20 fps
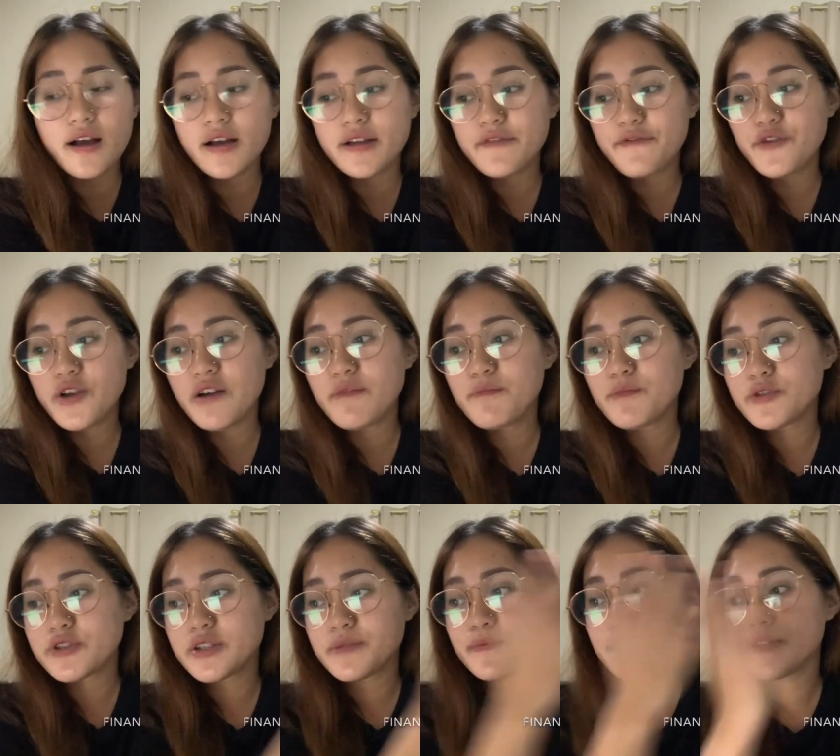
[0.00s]
If you have
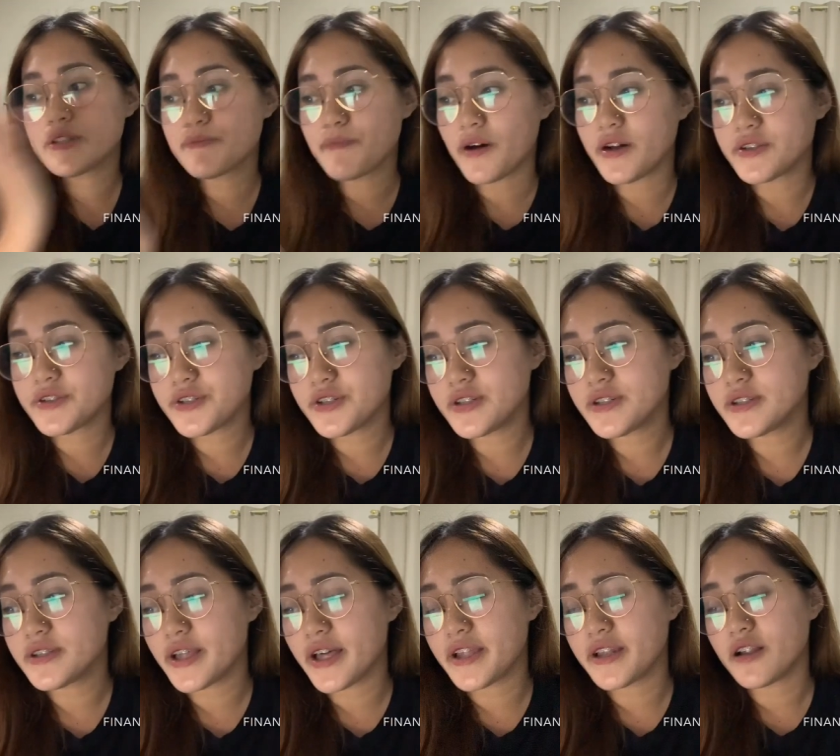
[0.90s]
multiple sponsors,
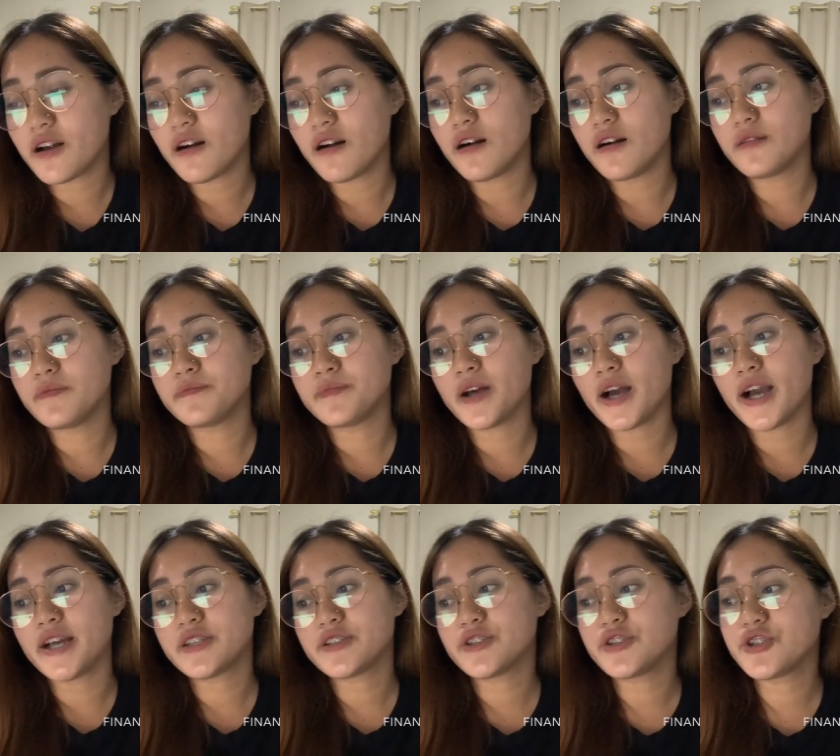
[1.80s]
then
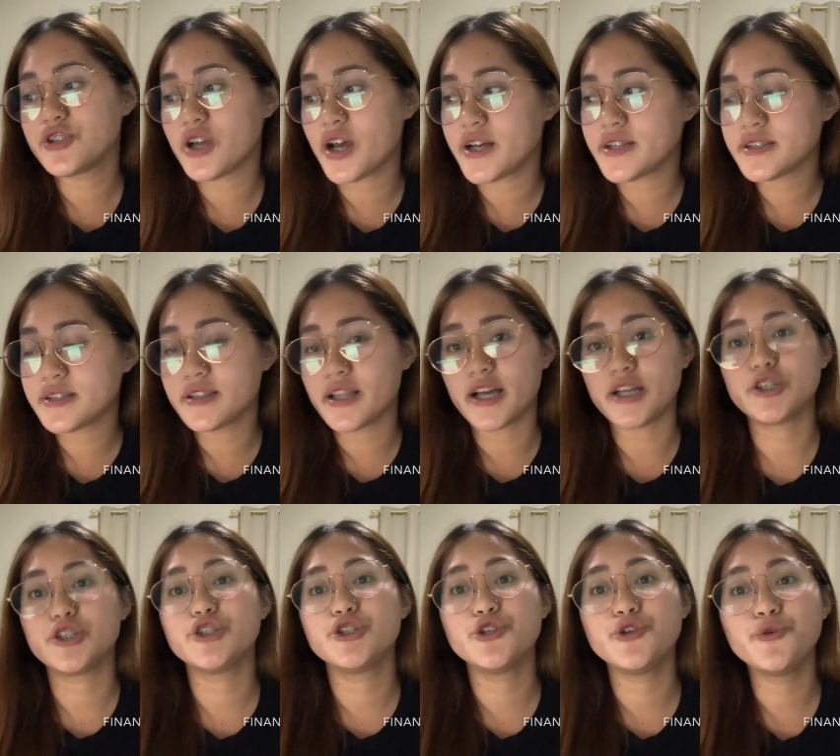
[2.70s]
I suggest
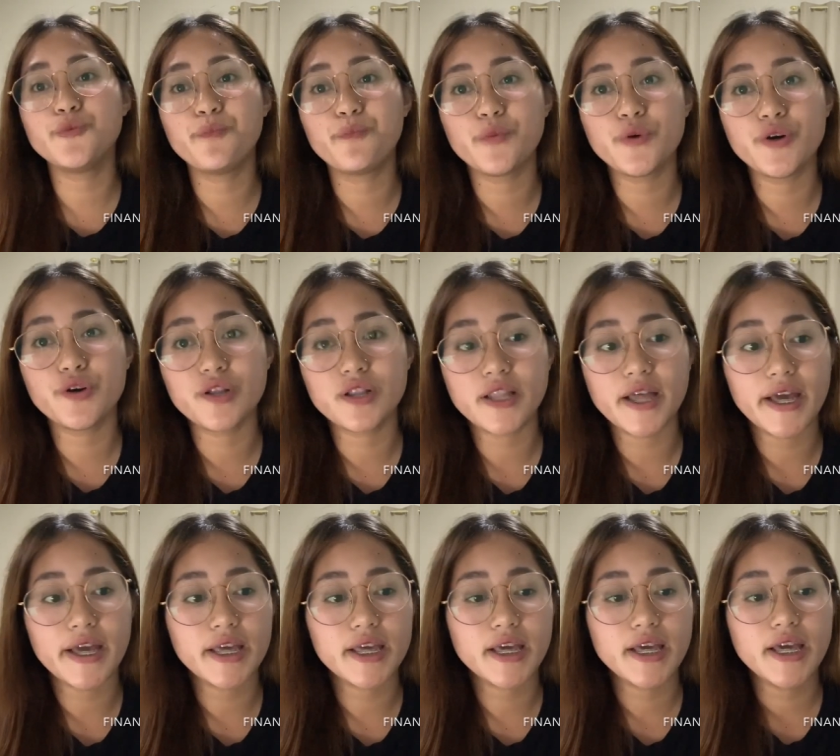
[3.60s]
that you put
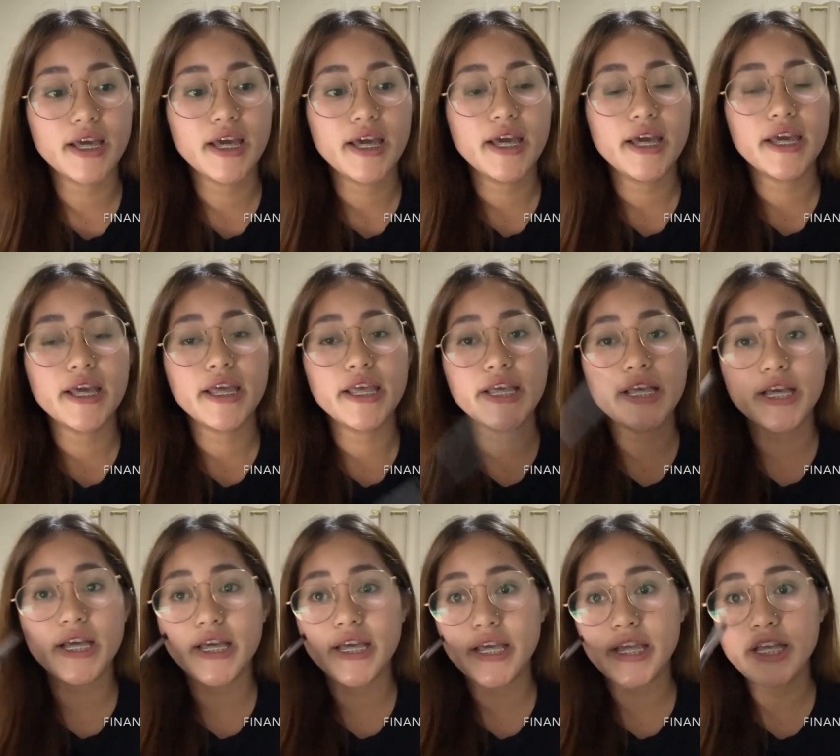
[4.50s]
like
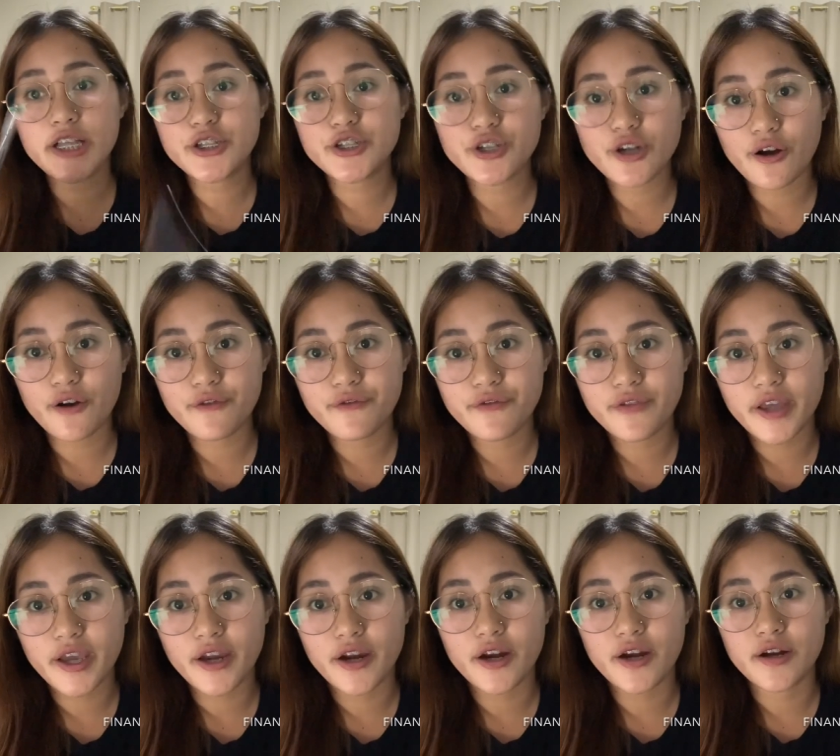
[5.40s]
each of
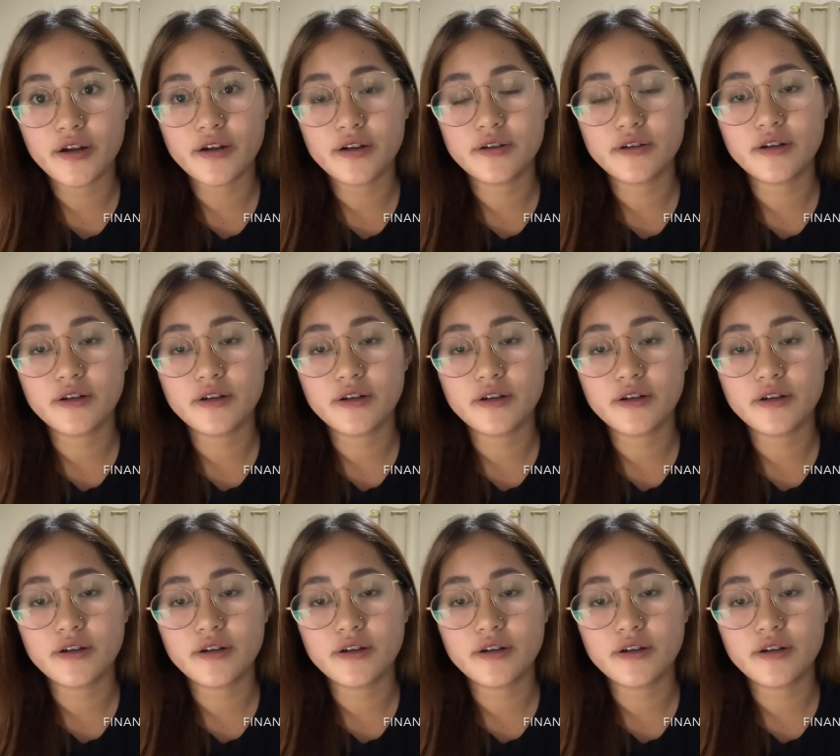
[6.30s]
their